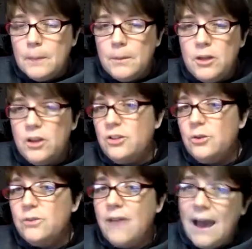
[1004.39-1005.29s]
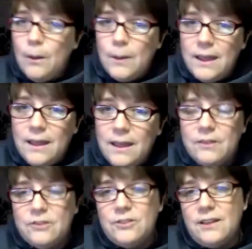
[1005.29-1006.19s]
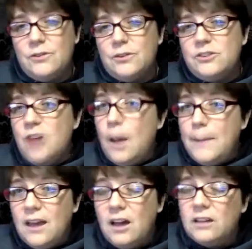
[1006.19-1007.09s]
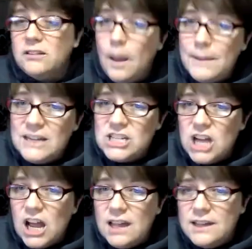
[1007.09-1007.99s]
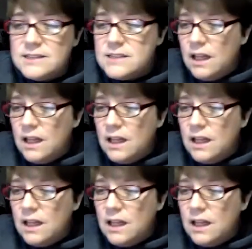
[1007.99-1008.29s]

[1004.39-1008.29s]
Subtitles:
But you can use Owie. There's things for tummy called tummy jize.